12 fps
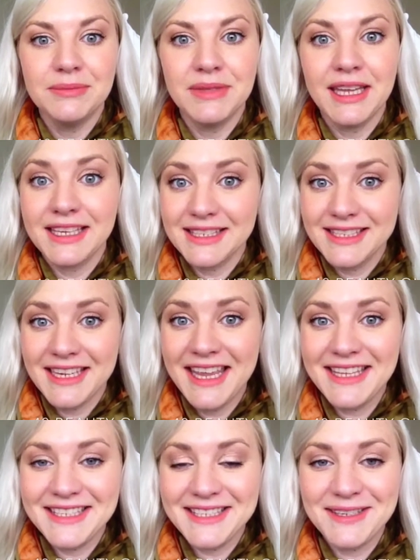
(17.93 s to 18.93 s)

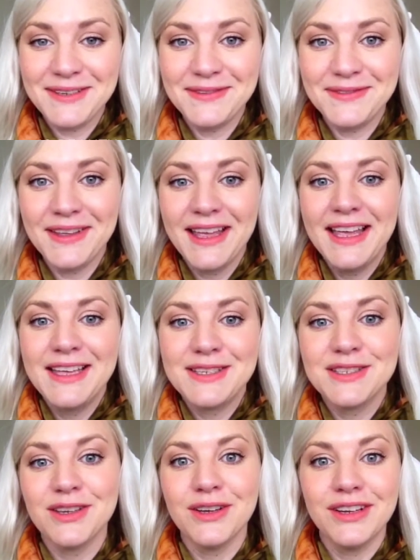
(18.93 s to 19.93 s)
extensive.
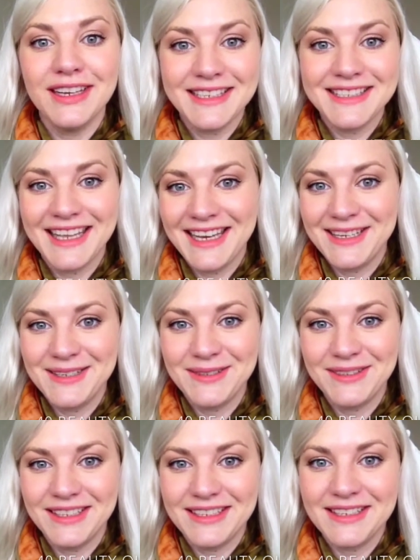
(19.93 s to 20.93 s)
So let's get
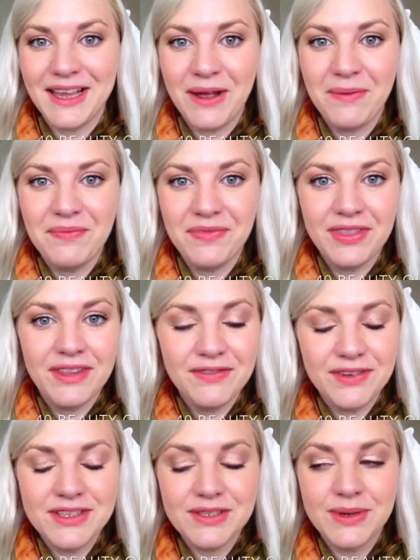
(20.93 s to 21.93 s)
into it. The
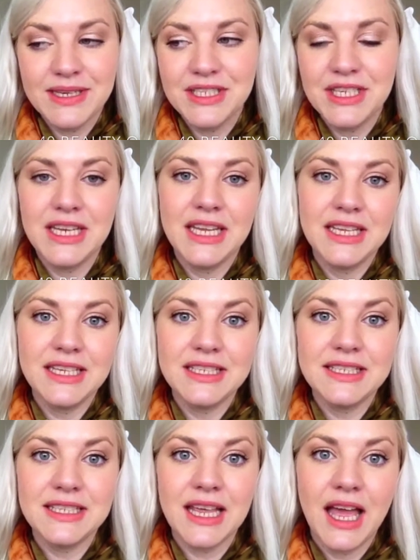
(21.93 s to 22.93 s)
first question
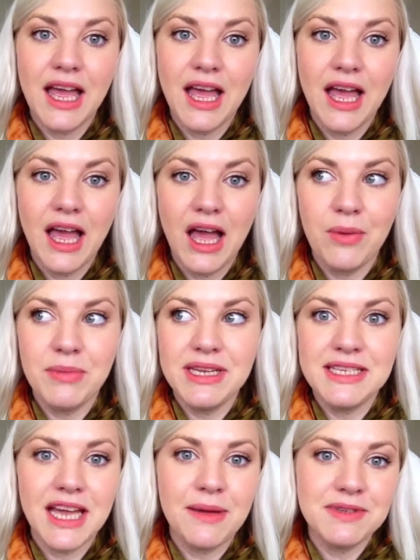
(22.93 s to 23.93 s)
is, how many
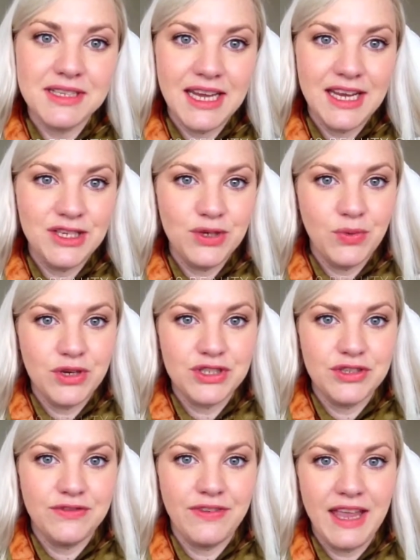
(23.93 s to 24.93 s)
times a day do you wash
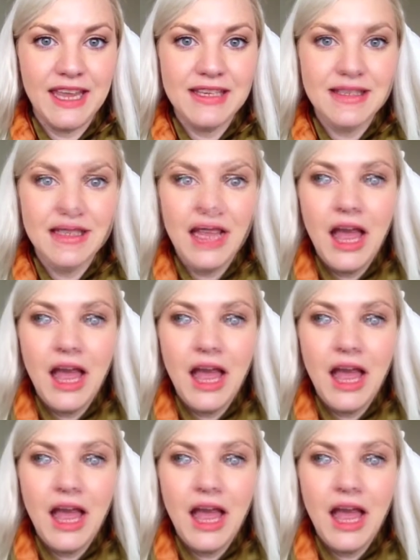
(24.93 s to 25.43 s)
your face?